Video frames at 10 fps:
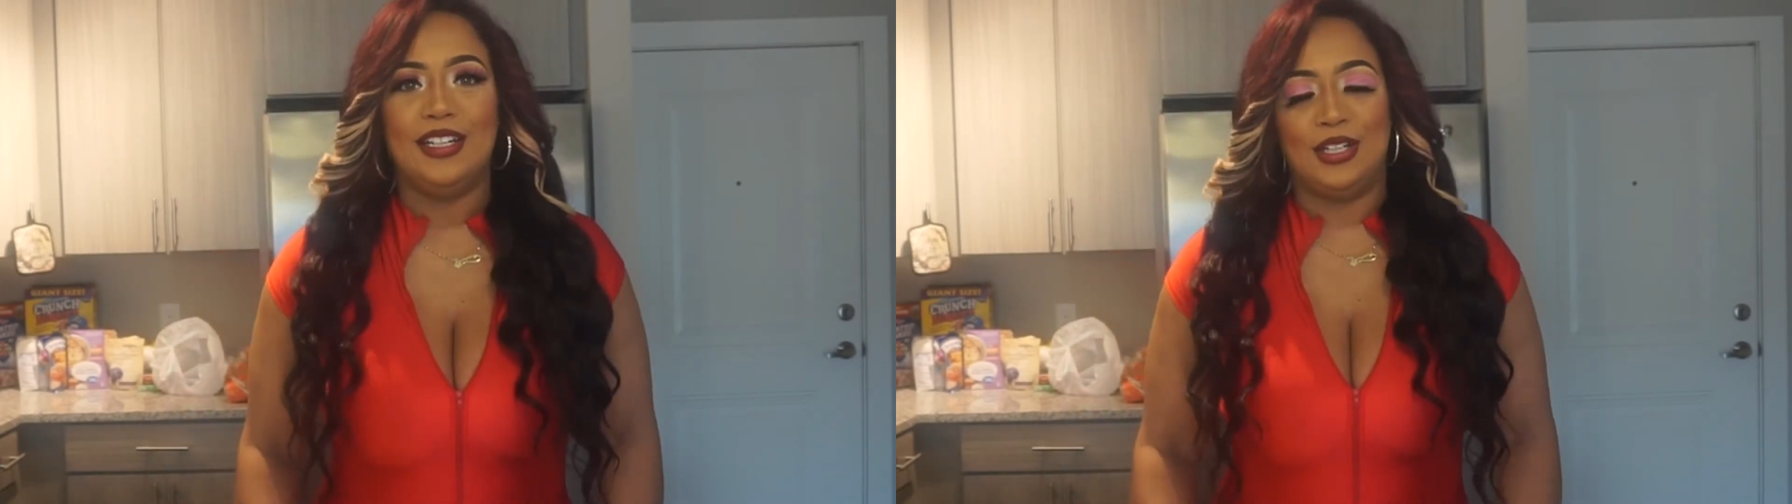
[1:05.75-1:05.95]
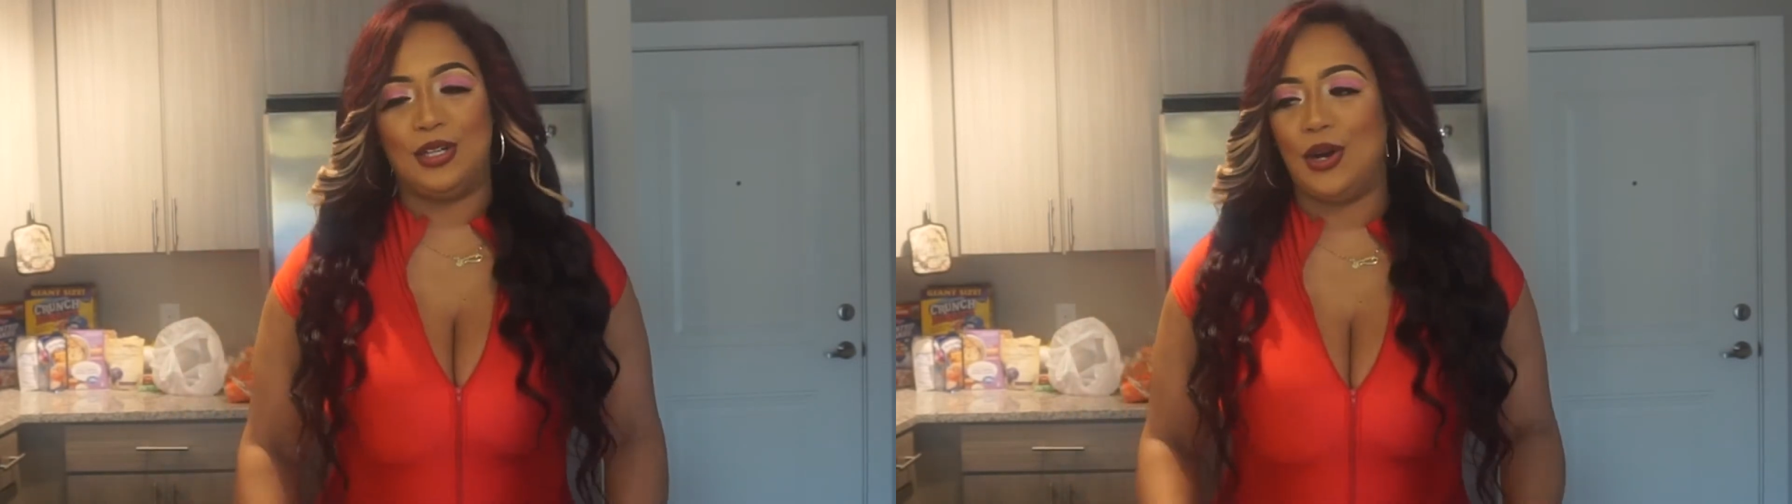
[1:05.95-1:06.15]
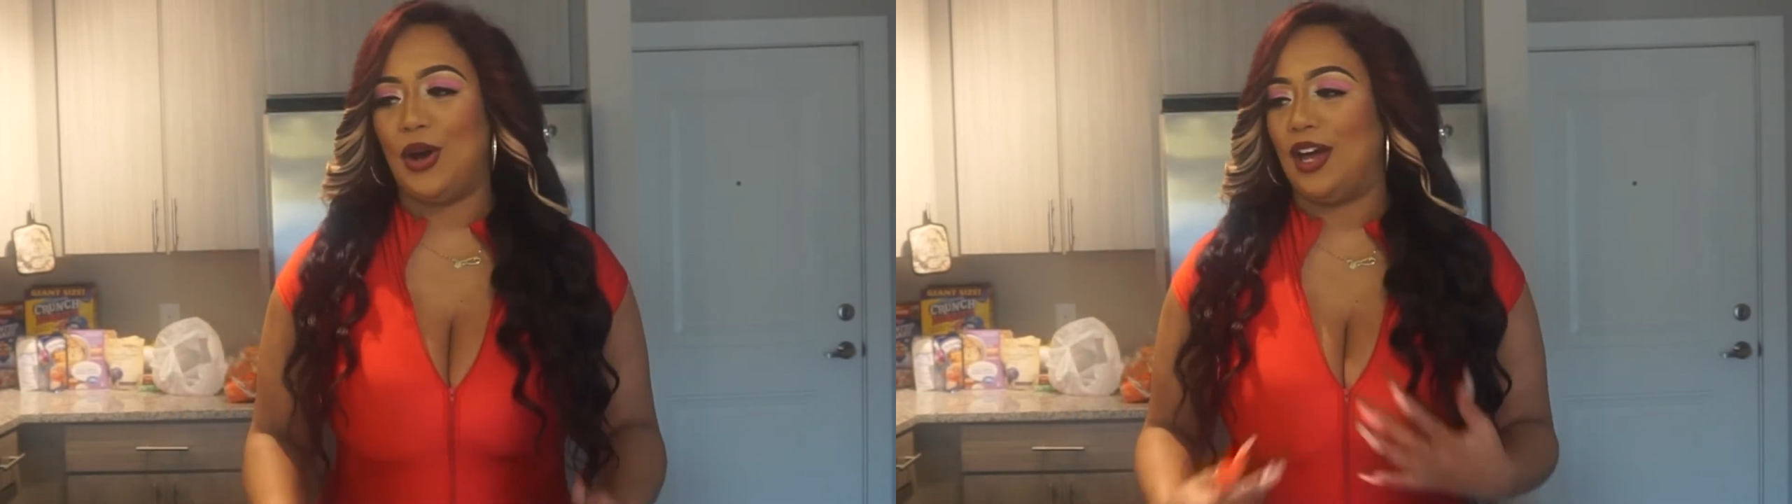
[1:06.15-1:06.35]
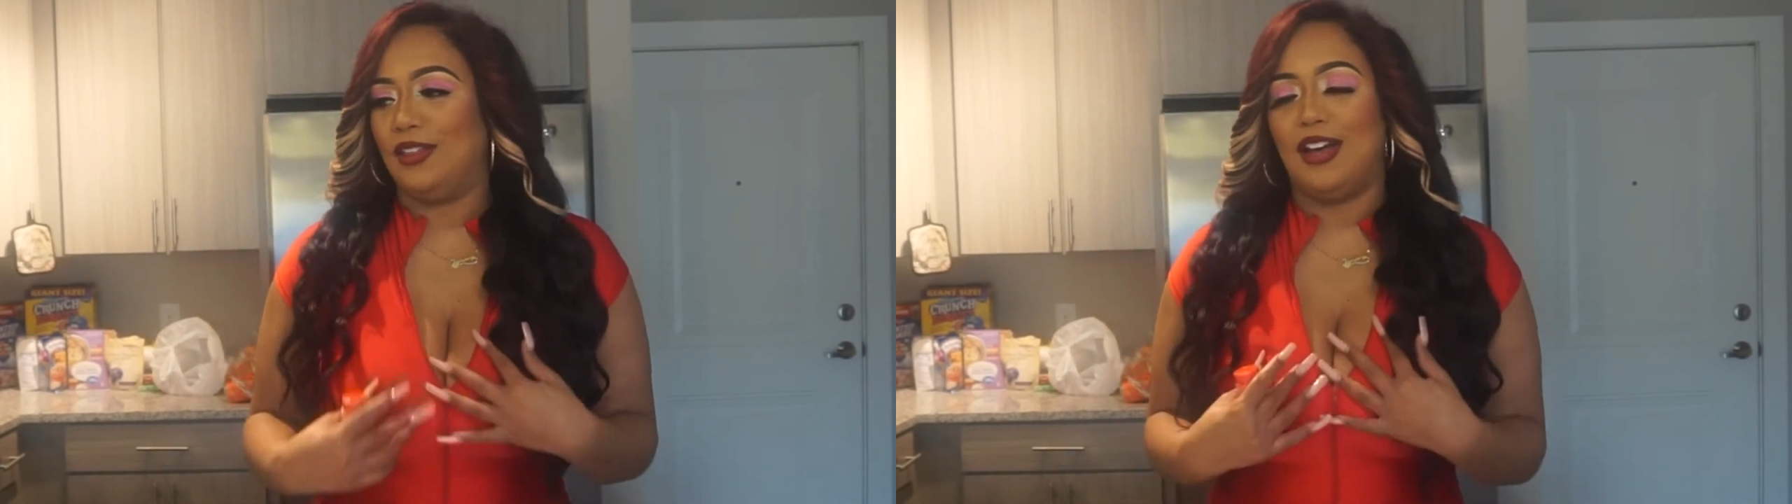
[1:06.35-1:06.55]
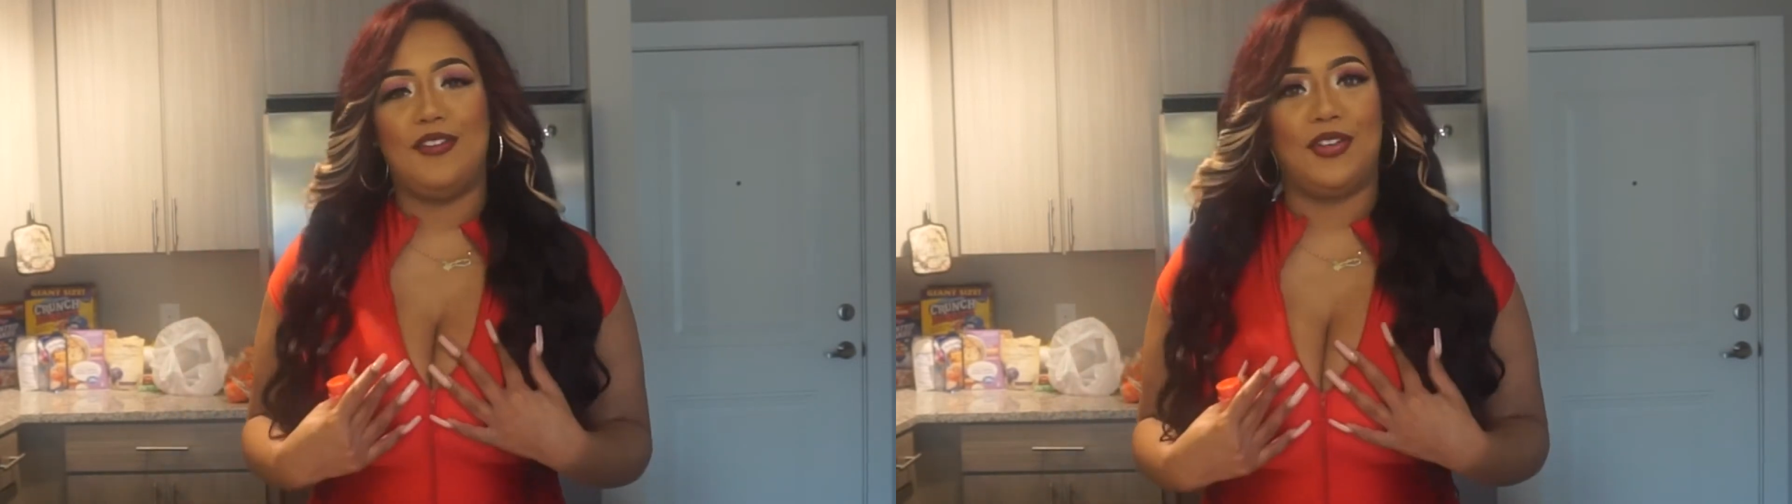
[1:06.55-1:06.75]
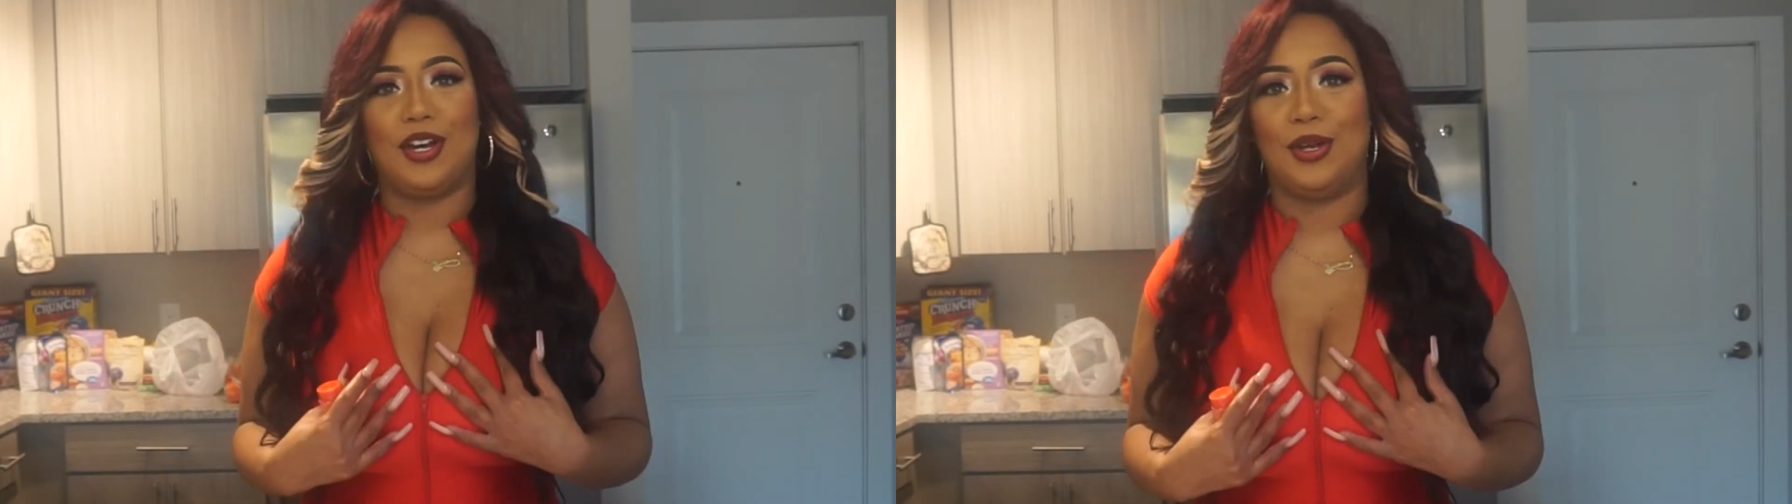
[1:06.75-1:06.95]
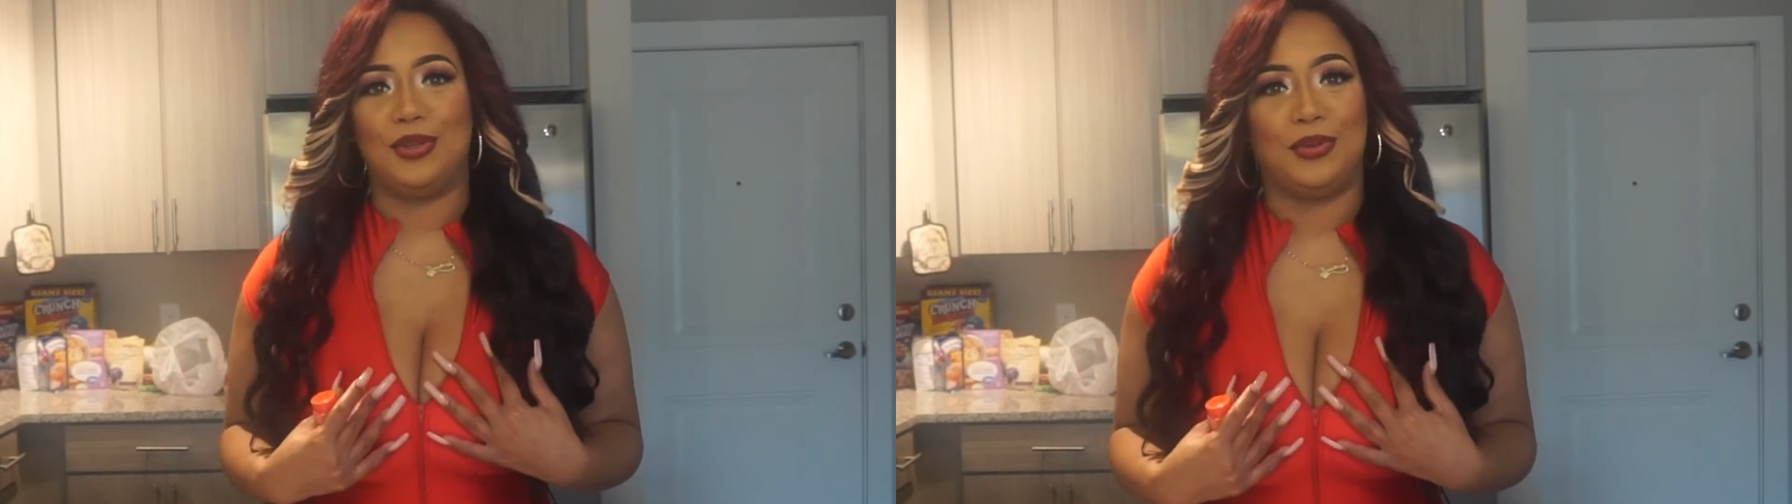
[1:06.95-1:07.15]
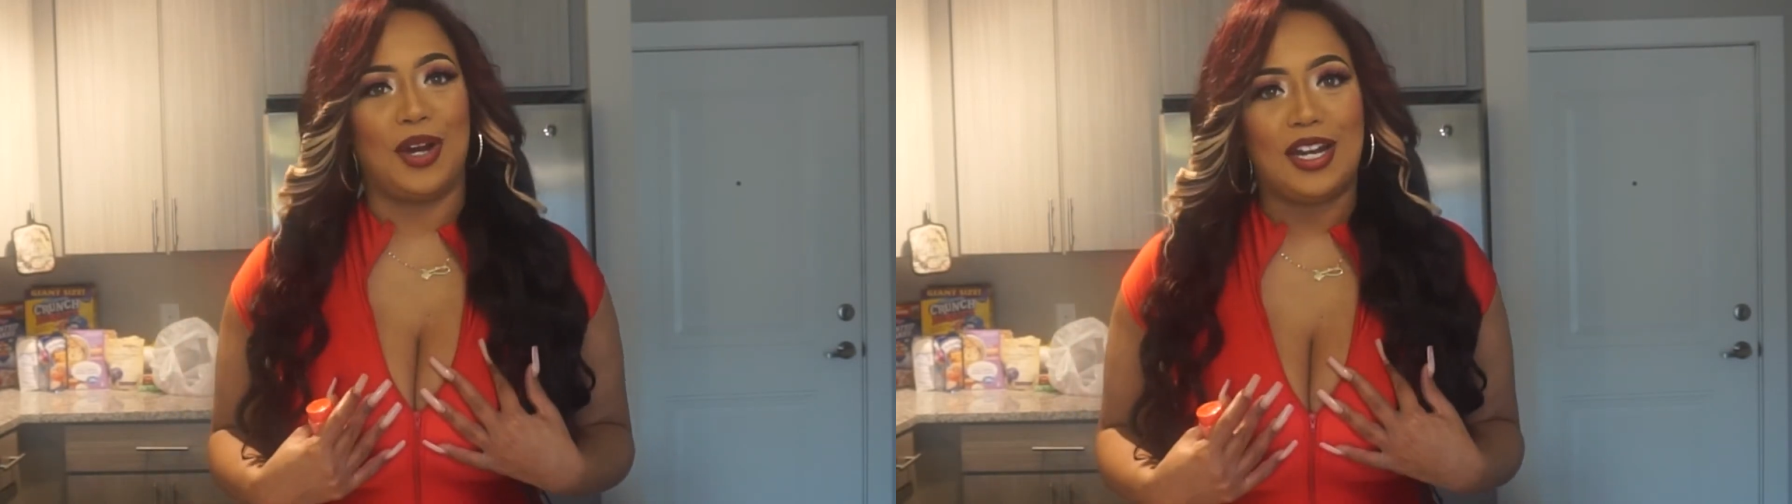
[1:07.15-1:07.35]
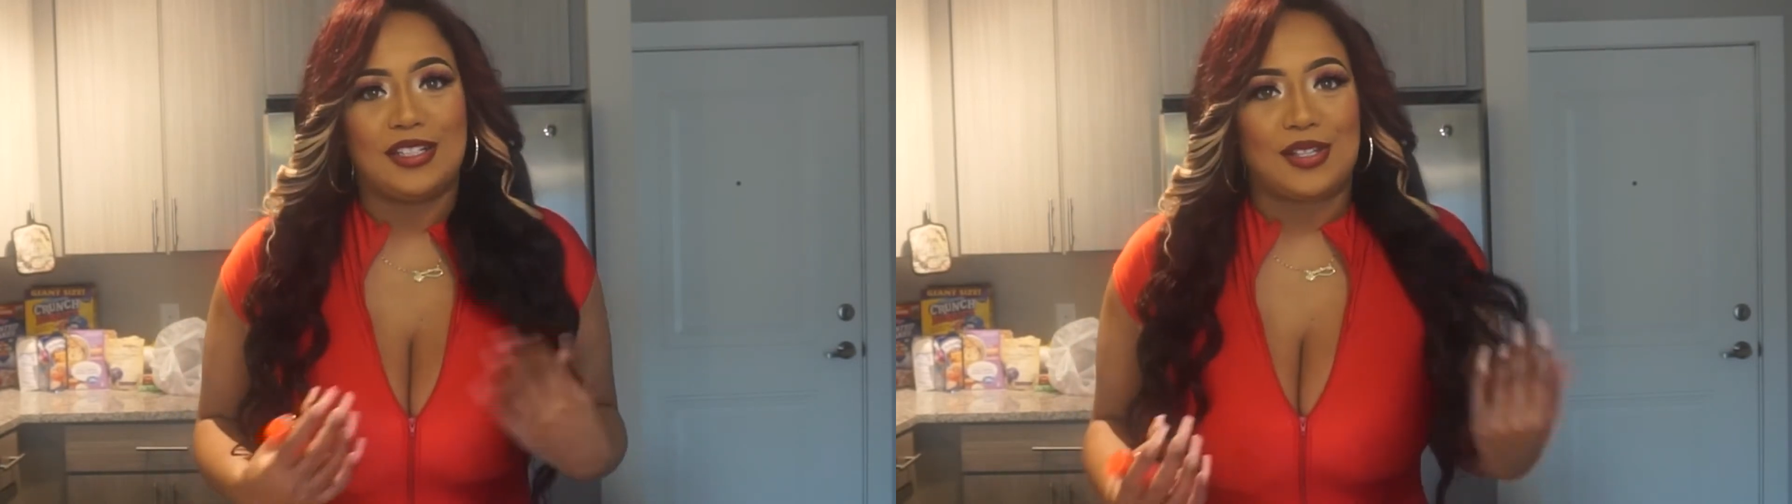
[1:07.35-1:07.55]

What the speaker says: You know, I love the color red.